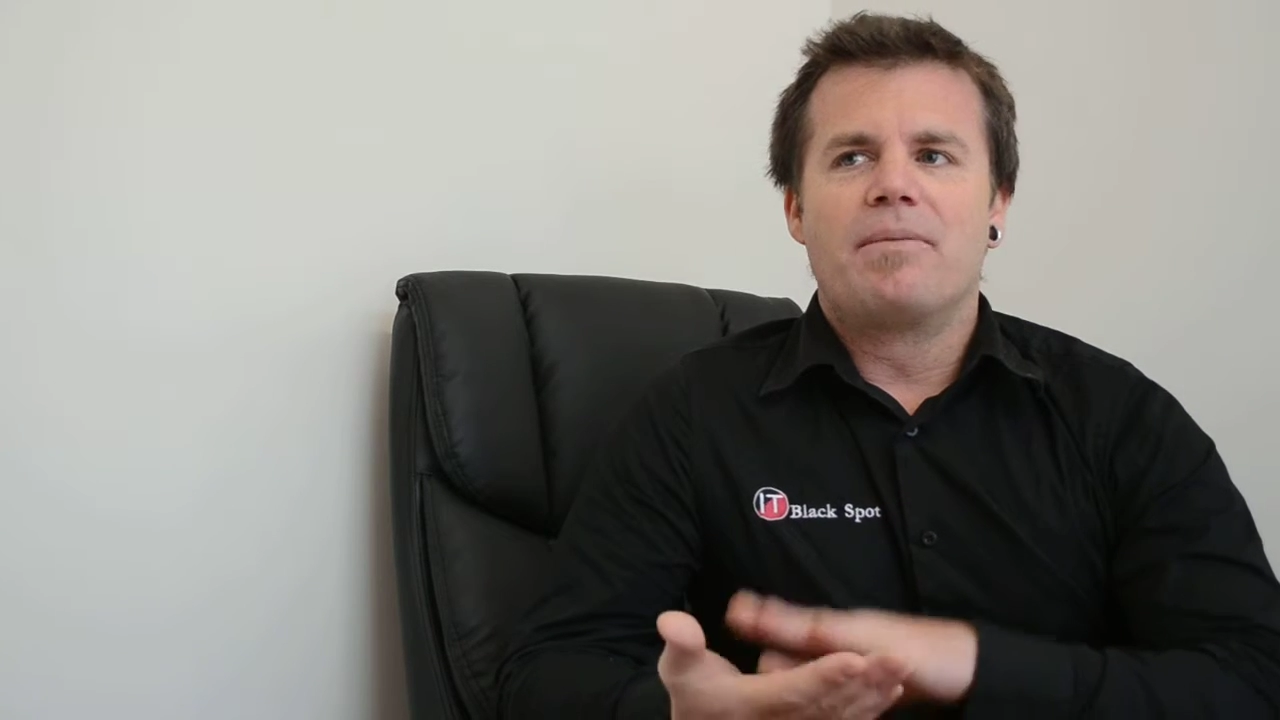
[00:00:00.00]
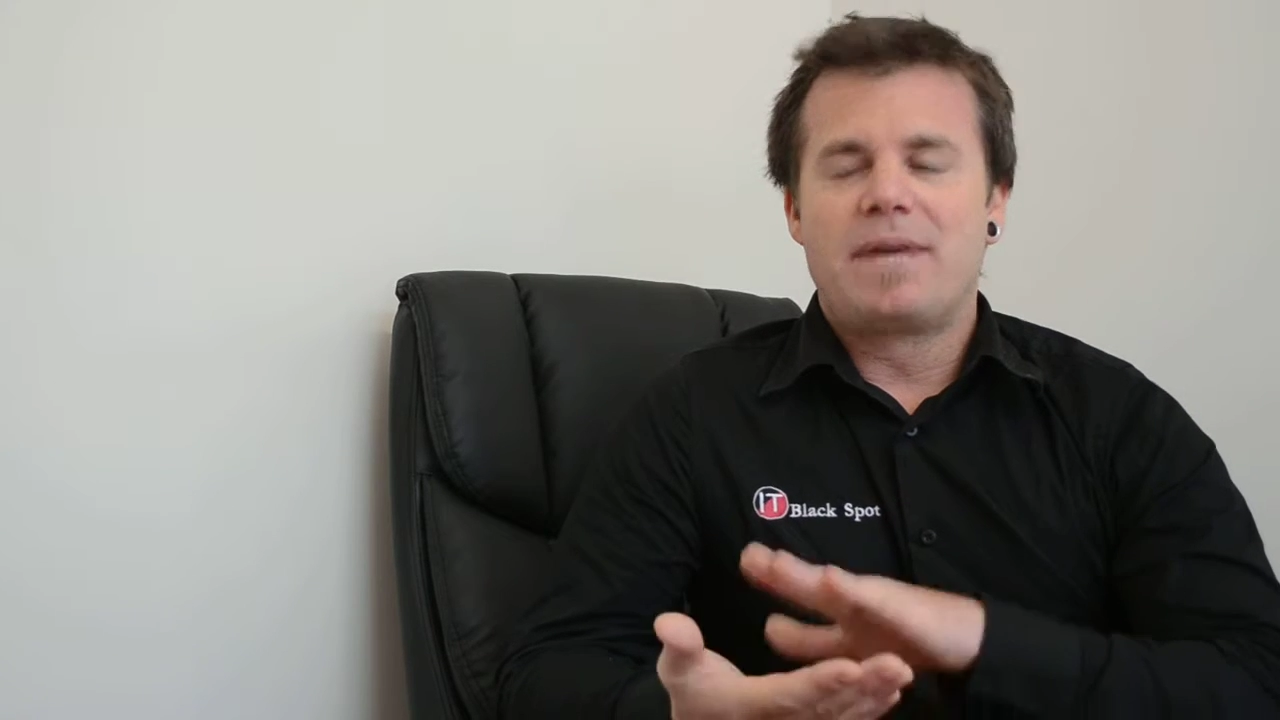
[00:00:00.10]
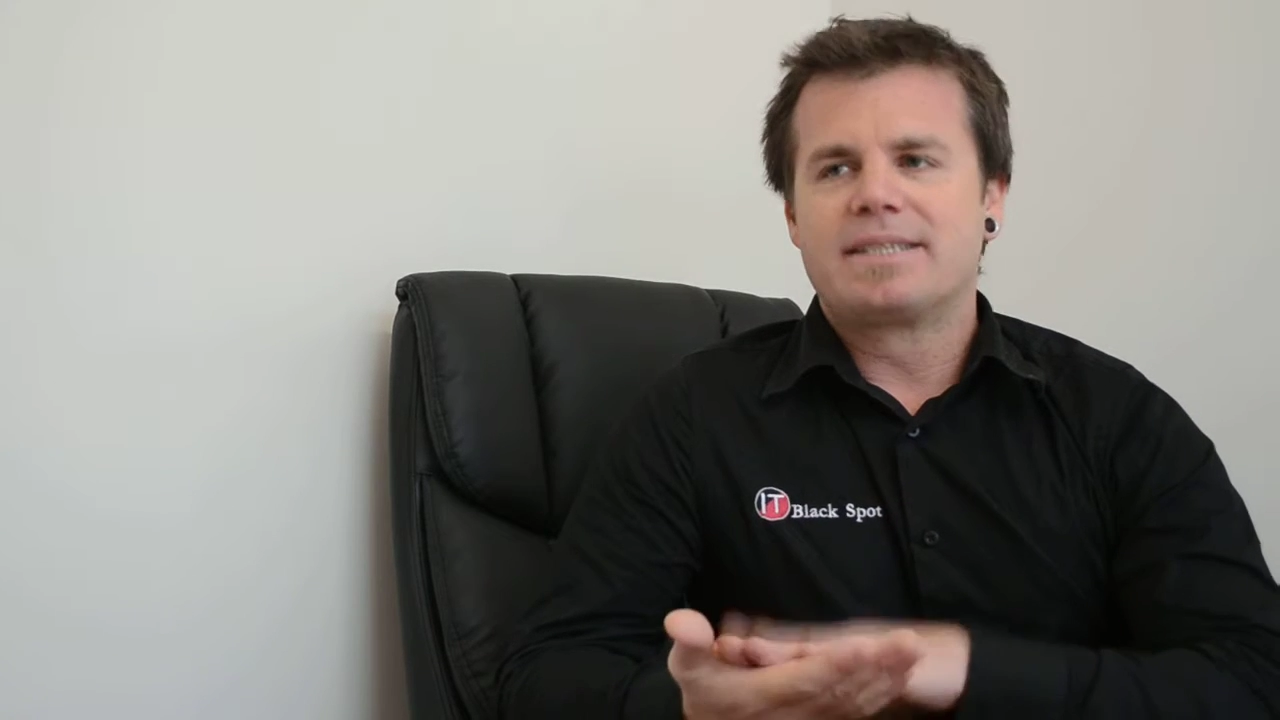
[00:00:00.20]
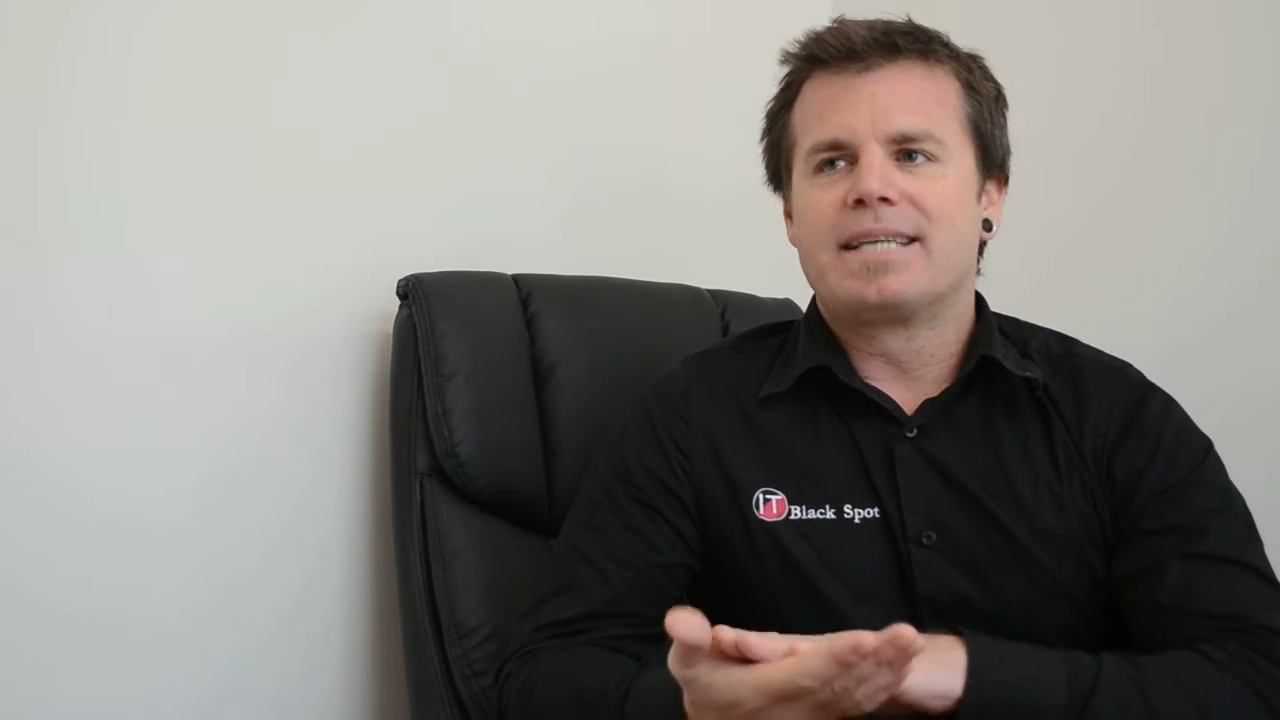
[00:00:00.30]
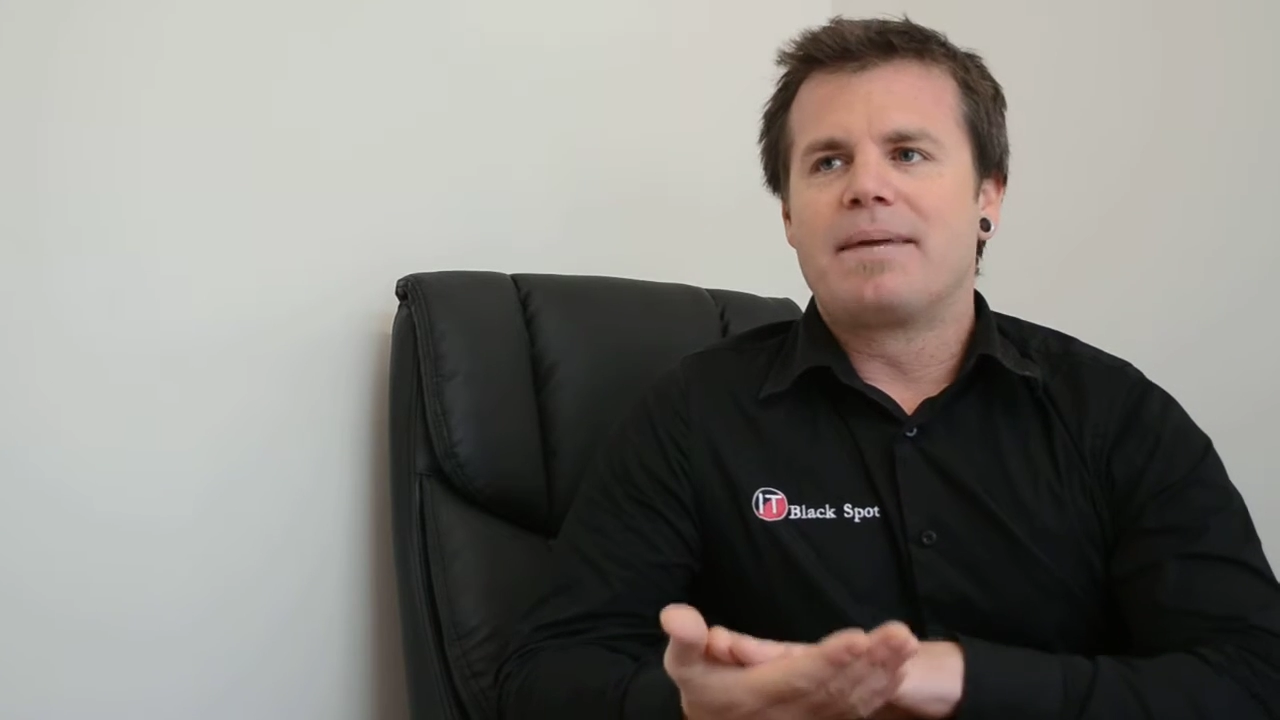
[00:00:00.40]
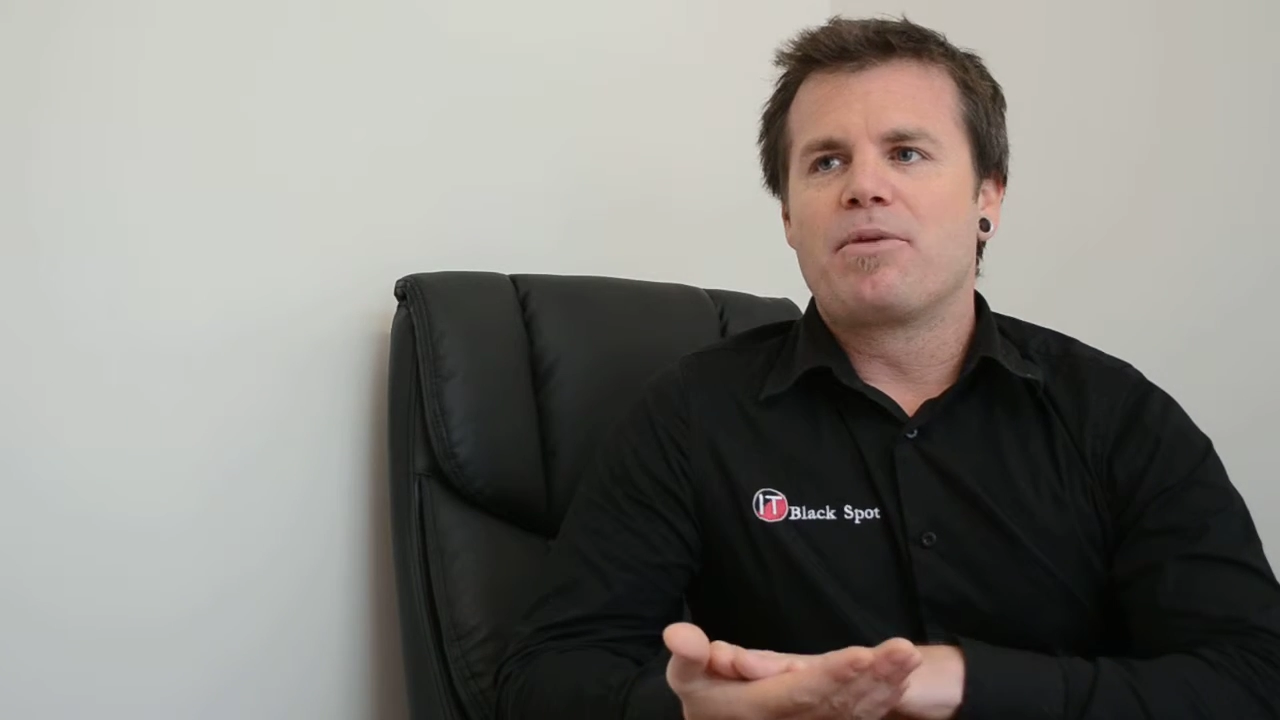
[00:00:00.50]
that same